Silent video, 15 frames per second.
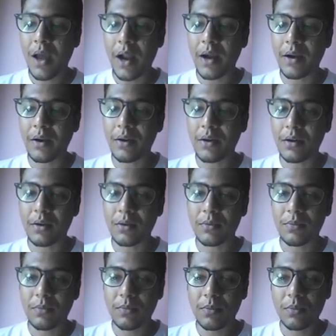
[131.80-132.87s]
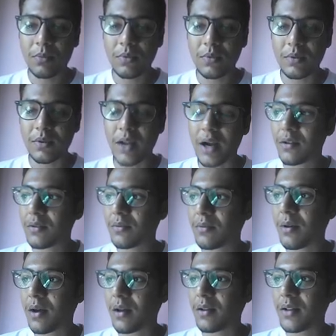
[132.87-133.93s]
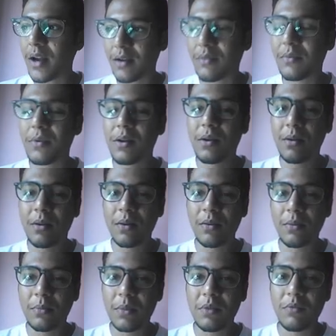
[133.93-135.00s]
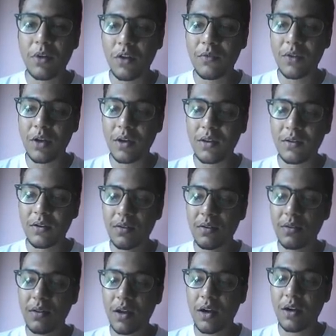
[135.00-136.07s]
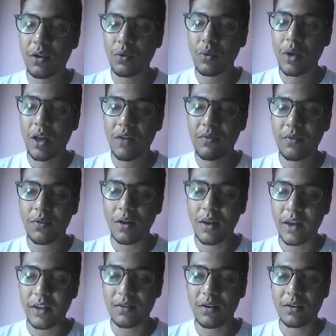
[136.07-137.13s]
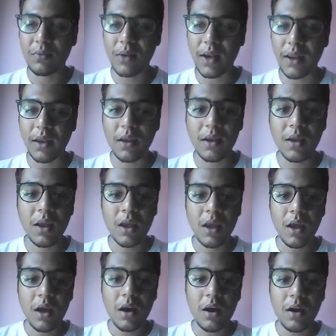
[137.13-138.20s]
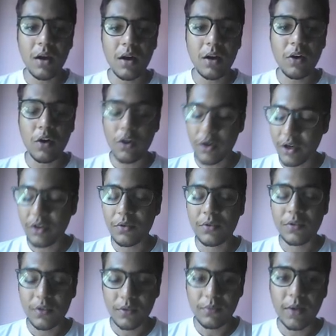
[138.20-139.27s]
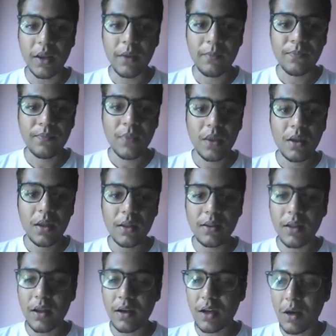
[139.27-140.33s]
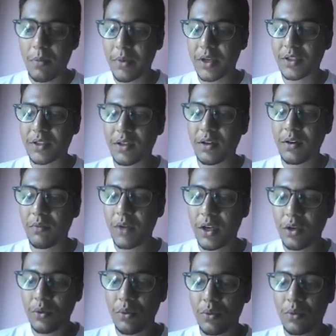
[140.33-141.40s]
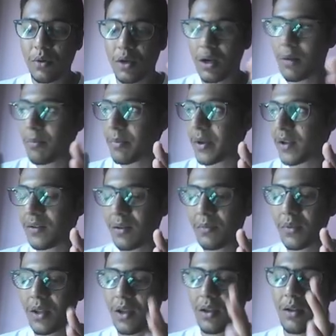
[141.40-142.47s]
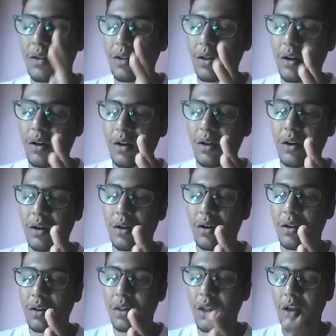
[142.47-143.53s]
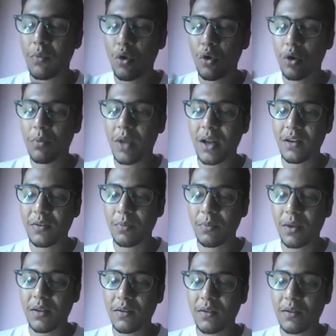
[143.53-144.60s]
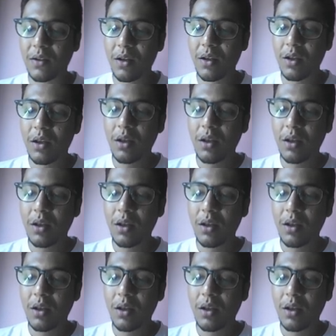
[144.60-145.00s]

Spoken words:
and that will be one of the reasons that you will have a lesser swelling or reduced swelling. Then compression. When you compress something, there won't be any space